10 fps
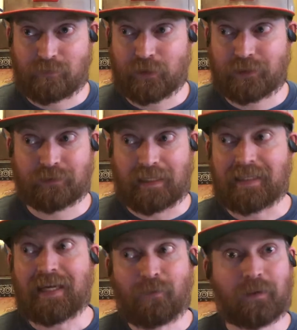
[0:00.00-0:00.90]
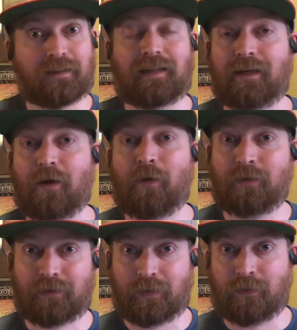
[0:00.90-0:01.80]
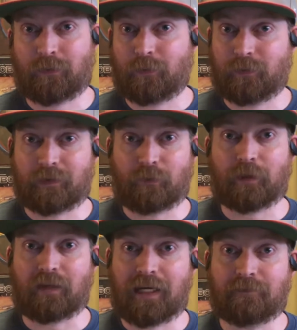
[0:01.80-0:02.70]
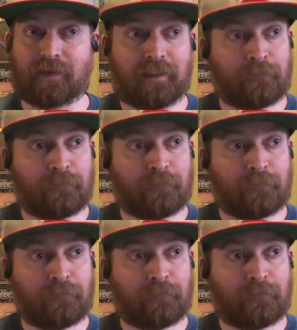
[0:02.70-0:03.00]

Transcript: which is, I think, what a lot of owners go through in real life